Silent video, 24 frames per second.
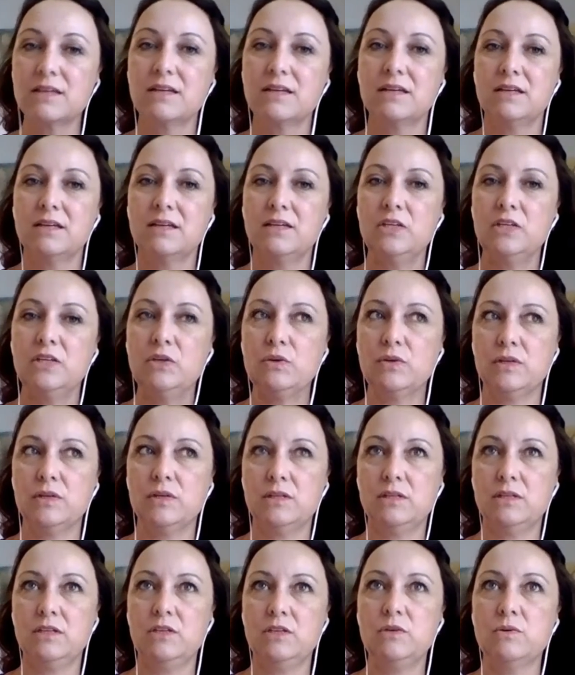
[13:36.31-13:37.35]
Yeah. You
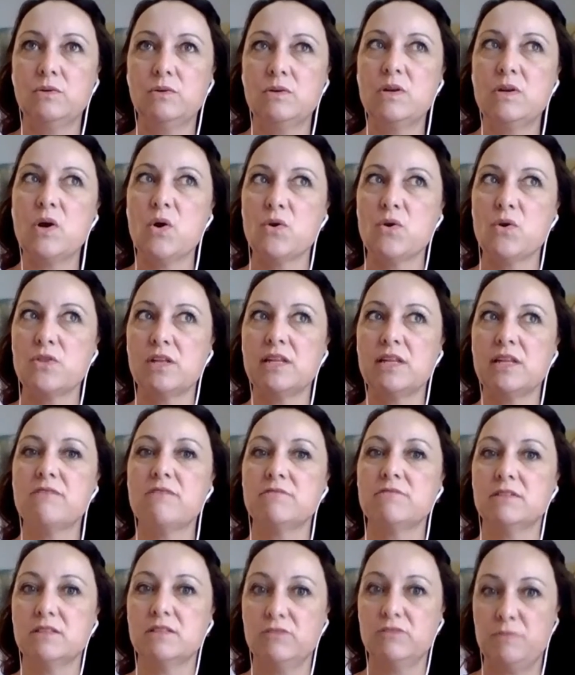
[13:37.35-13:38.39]
can, the
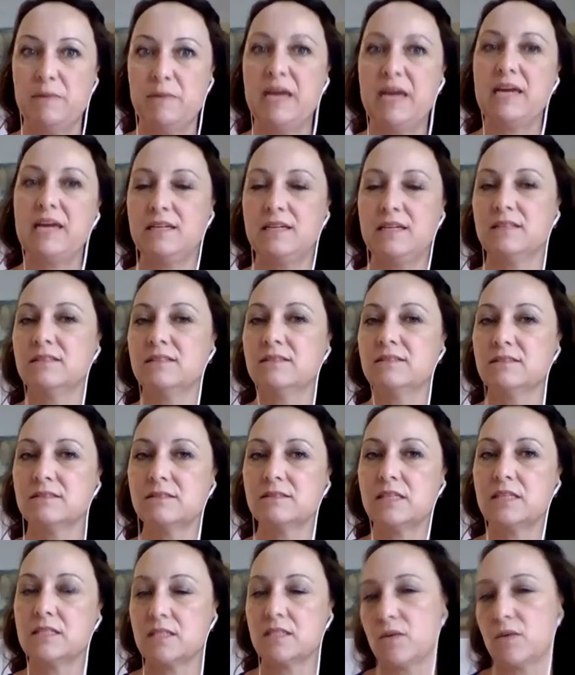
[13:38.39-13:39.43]
level of pain
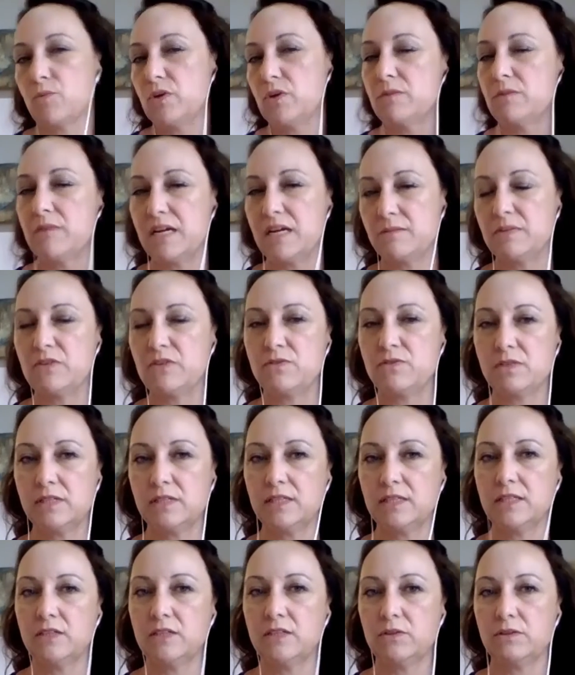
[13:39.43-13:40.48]
that someone might be
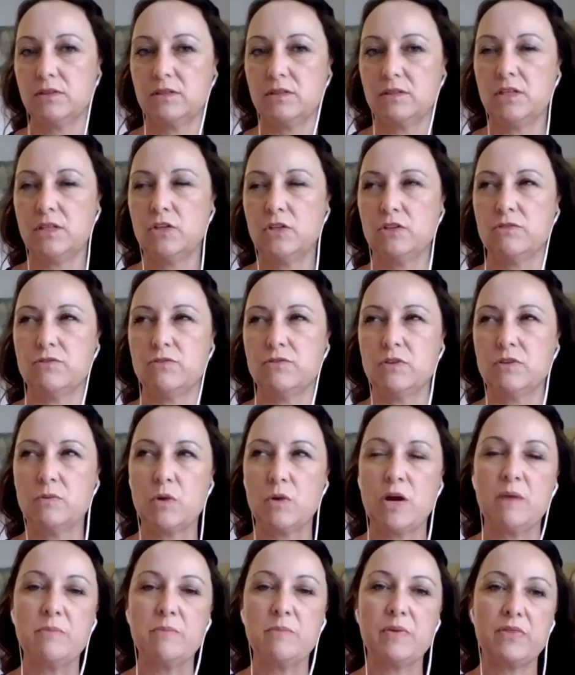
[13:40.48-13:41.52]
feeling, you can feel more
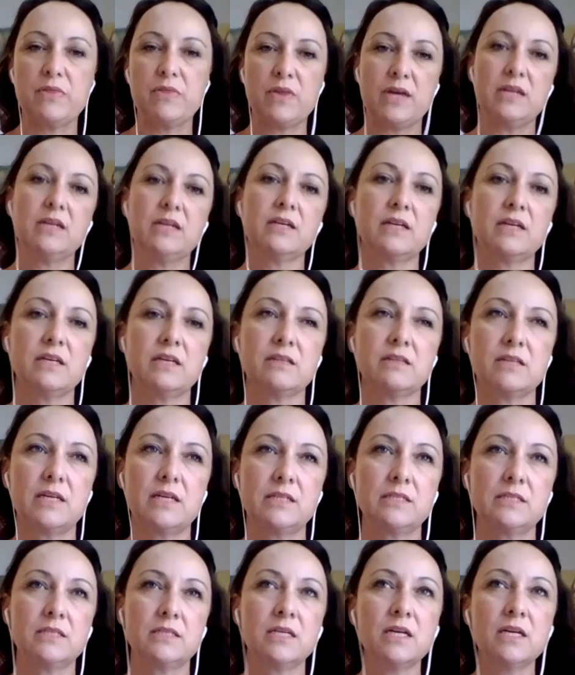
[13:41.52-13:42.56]
empathetic. And then,